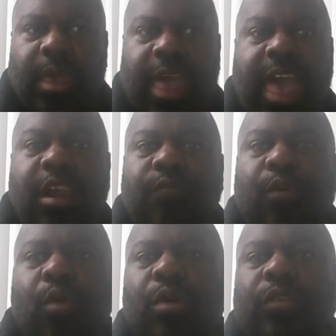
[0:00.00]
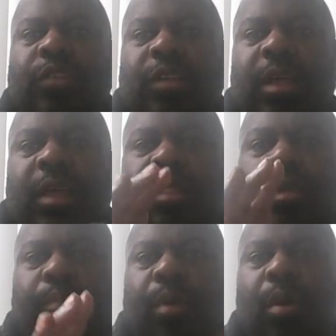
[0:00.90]
And of course,
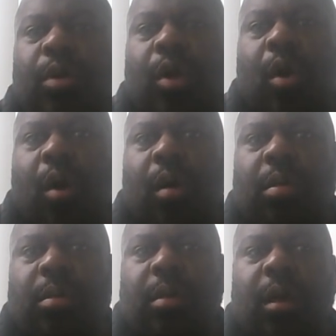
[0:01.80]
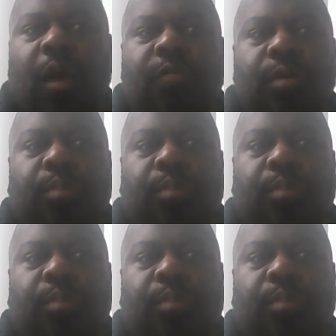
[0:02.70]
the protocol of the